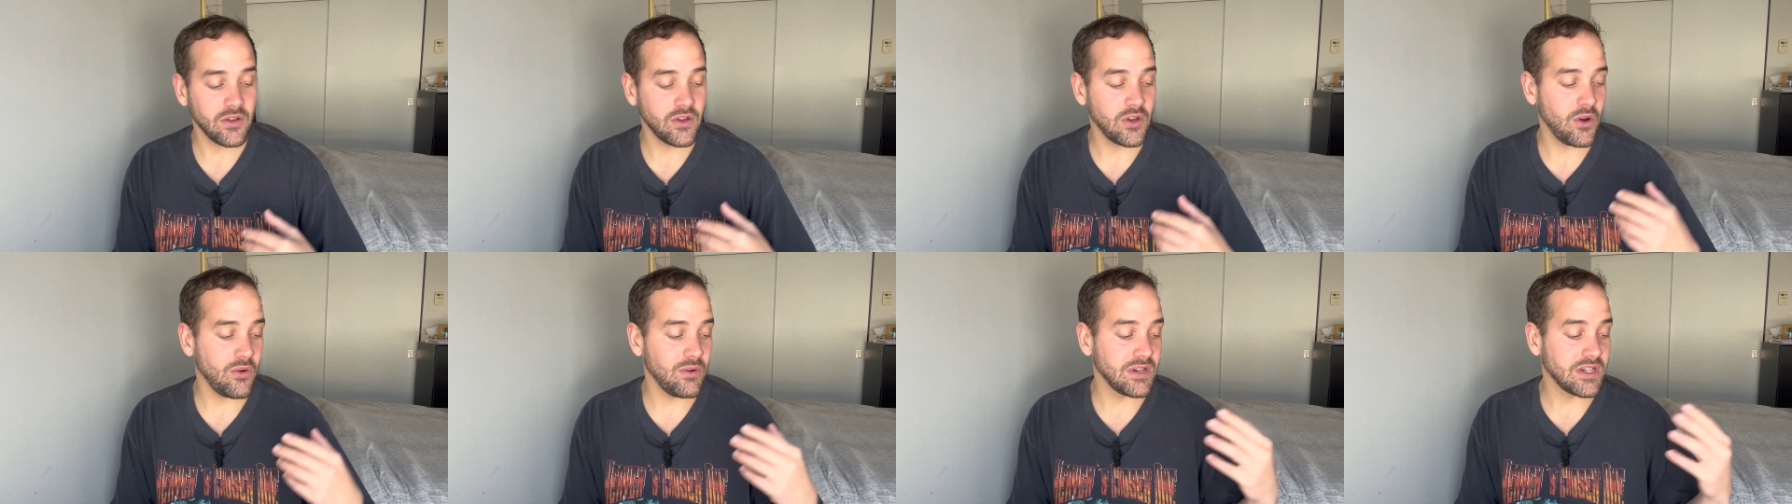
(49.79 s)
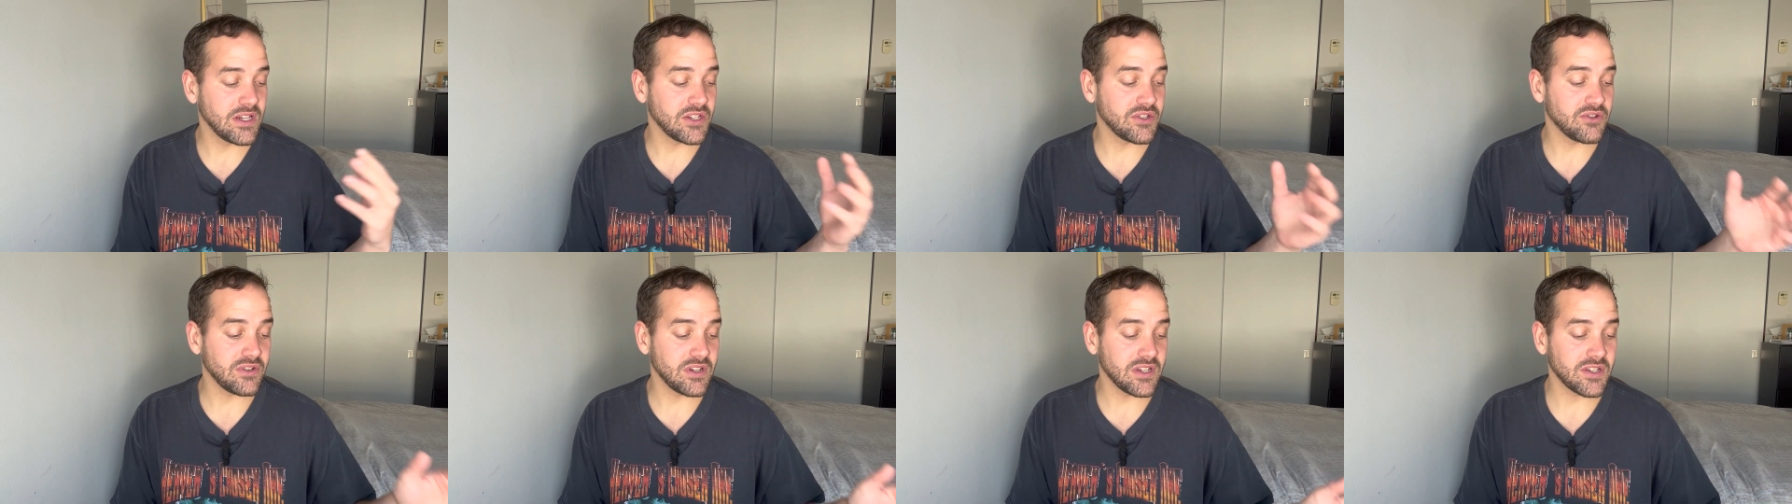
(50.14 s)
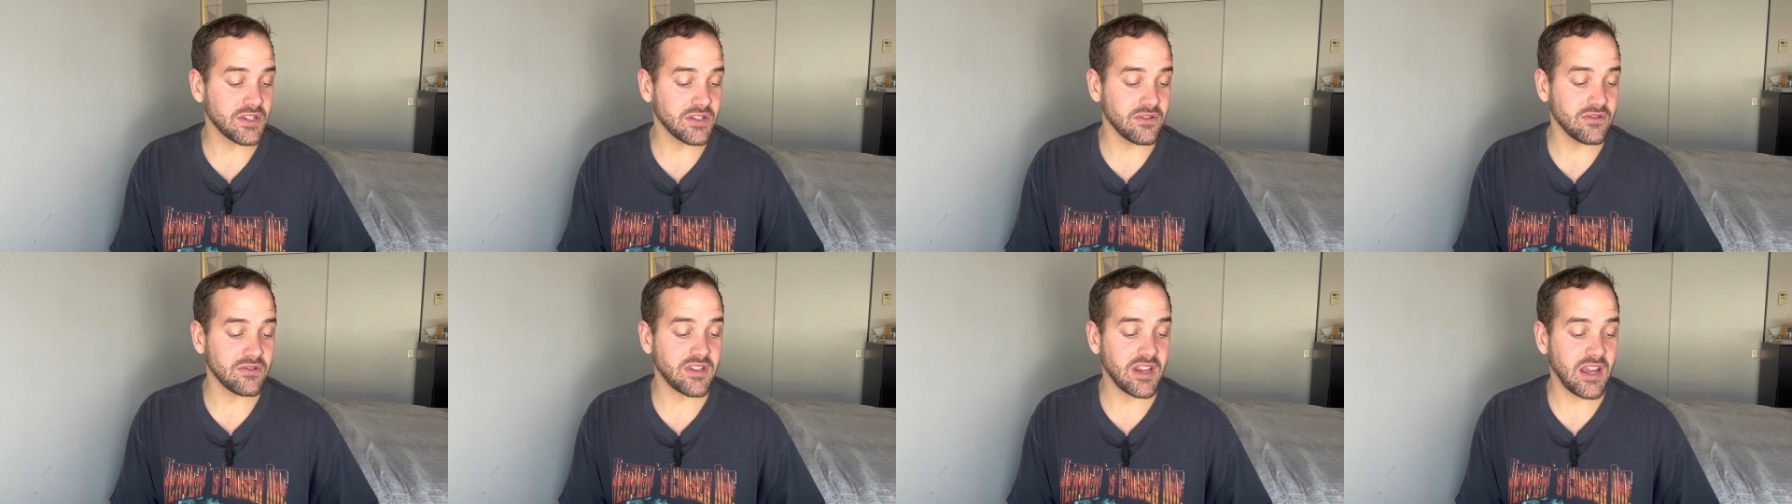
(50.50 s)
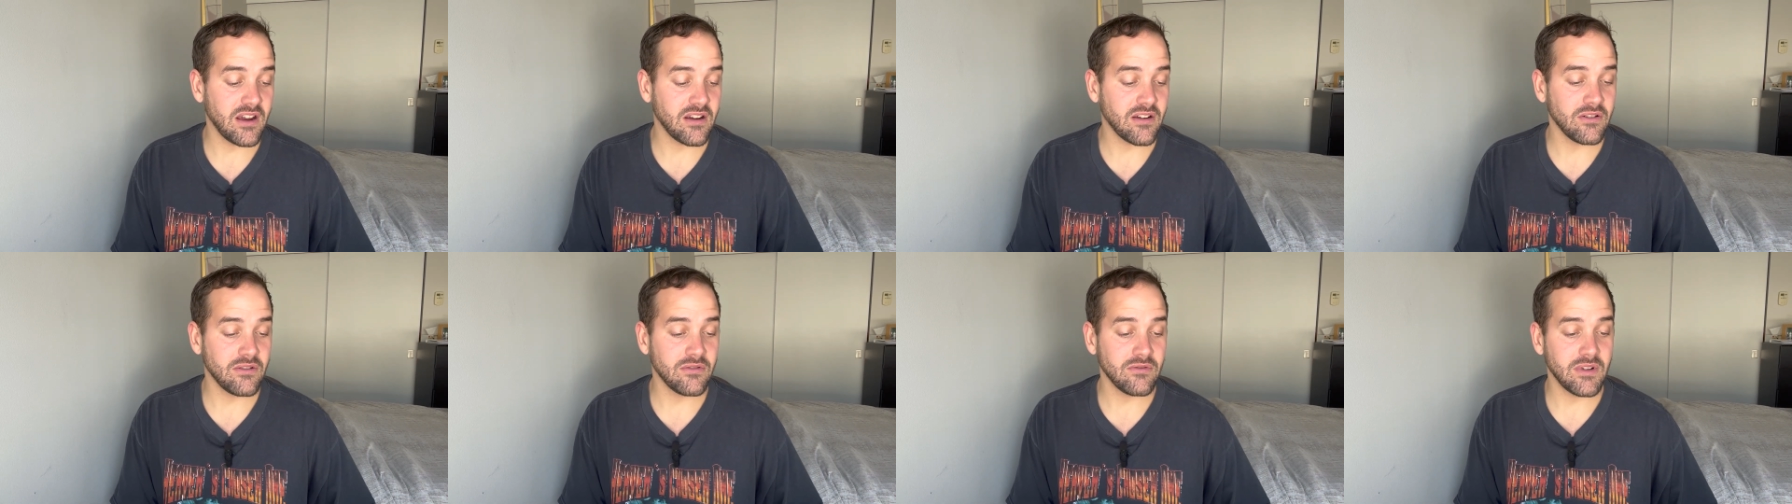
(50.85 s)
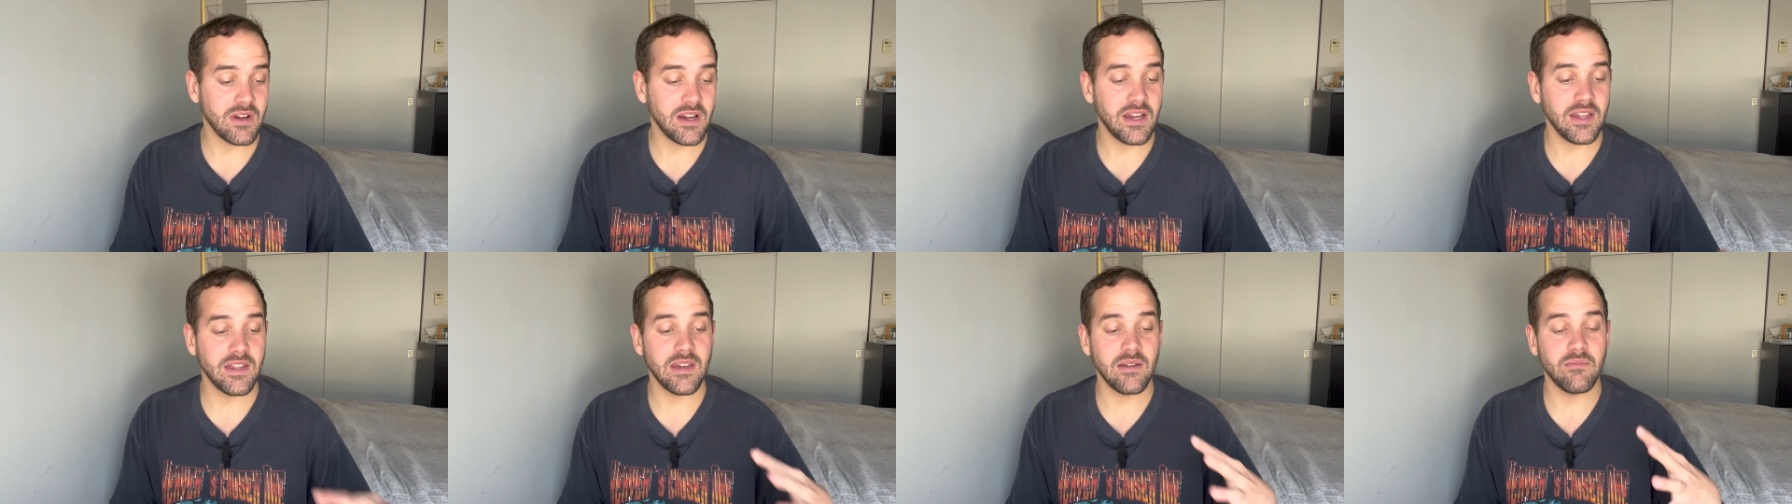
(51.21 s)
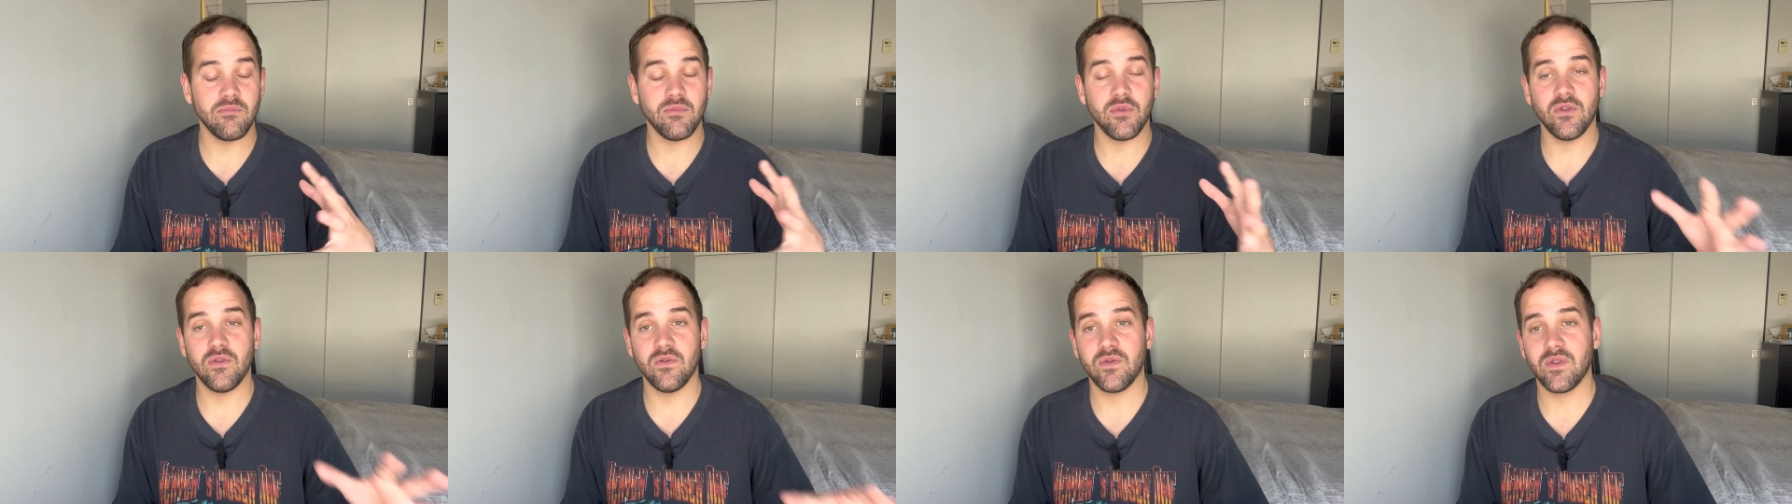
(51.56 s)
go into traditional tarot, and then
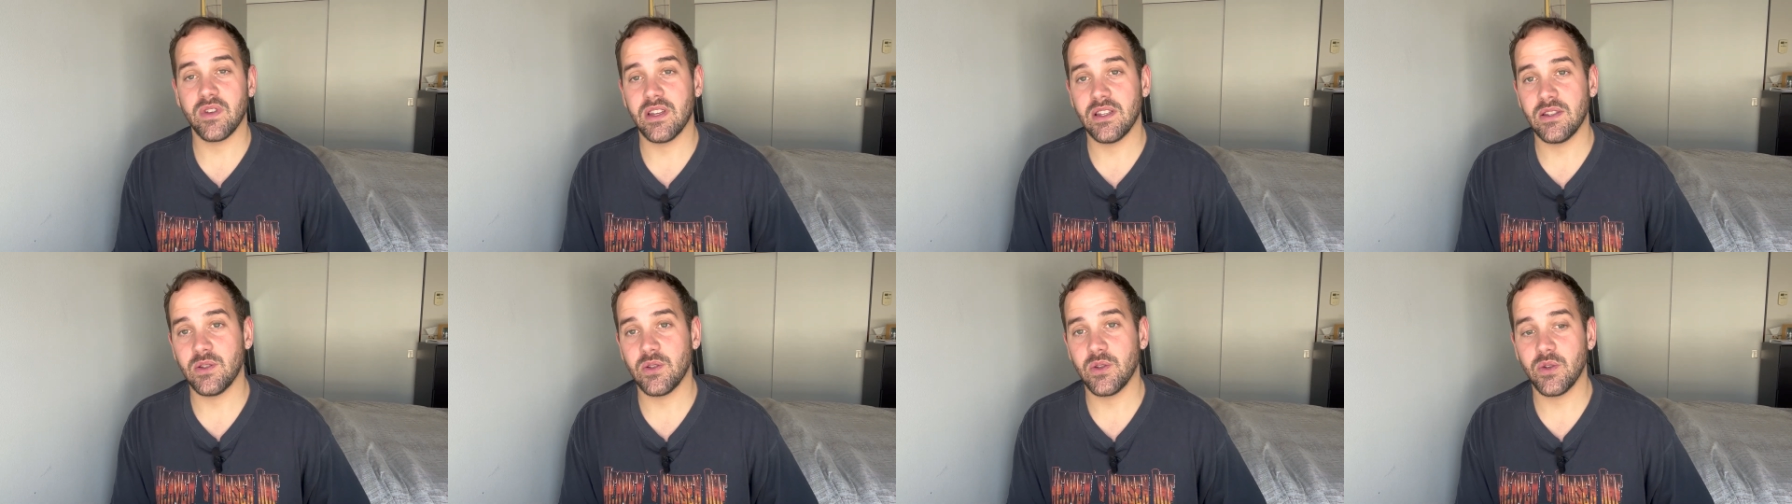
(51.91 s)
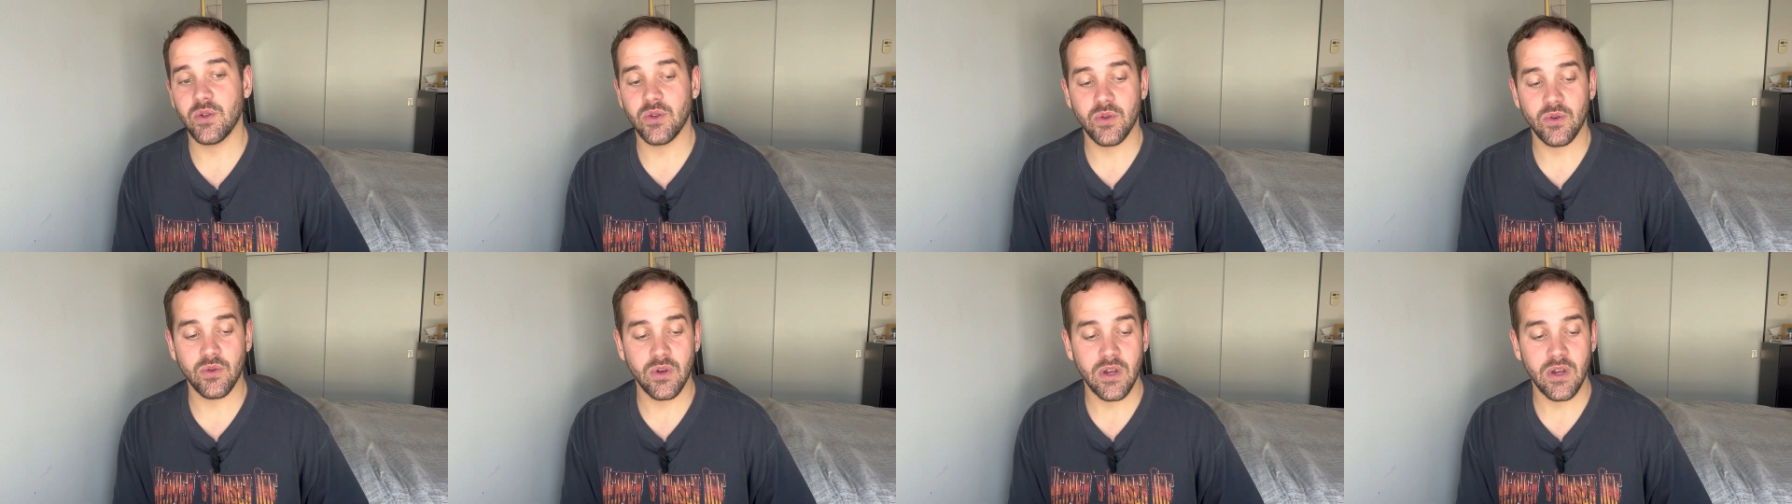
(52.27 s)
move into